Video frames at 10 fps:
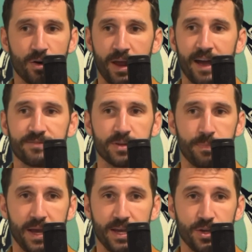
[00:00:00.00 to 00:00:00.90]
have to
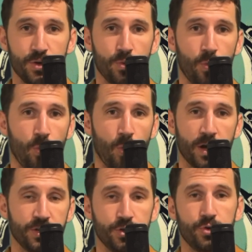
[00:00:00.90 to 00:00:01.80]
pay you
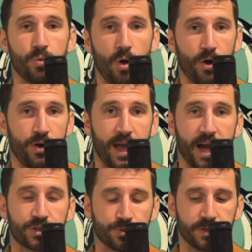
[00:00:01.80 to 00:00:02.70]
what you are
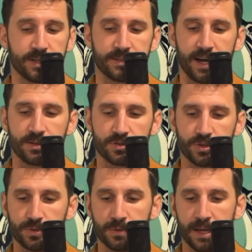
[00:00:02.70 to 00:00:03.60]
actually entitled
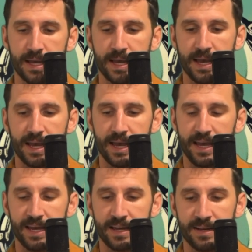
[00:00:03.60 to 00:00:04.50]
to.
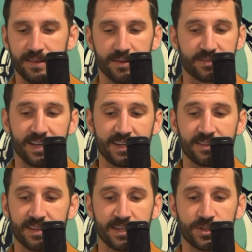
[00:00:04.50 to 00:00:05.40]
And the
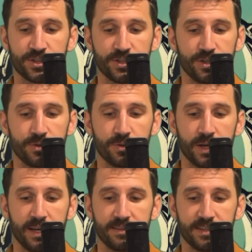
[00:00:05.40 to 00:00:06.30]
second thing it should do
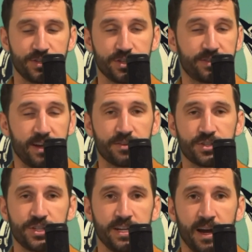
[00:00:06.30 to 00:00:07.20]
is it should scare the
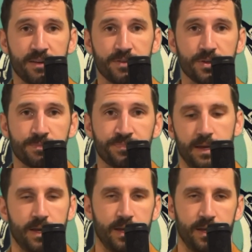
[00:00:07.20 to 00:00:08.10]
shit out of you.
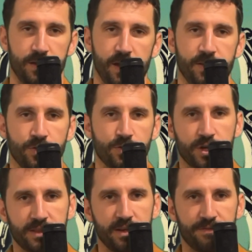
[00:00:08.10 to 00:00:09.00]
And you look at
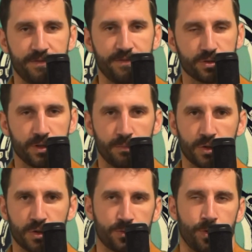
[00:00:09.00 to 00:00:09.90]
the official numbers,
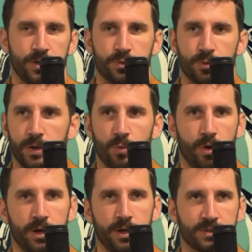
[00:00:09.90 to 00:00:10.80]
2021
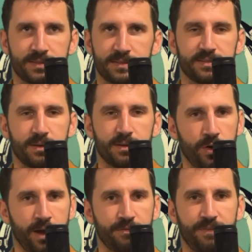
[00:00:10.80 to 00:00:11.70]
it was somewhere
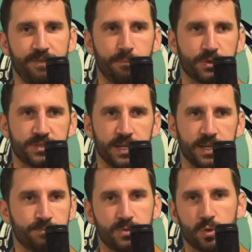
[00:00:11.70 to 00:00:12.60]
around 5%,
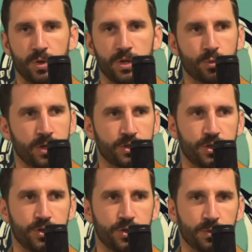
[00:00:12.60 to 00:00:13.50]

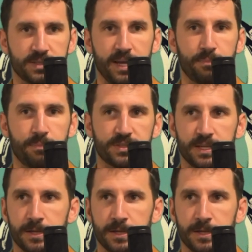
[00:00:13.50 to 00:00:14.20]
2022 it was 8%,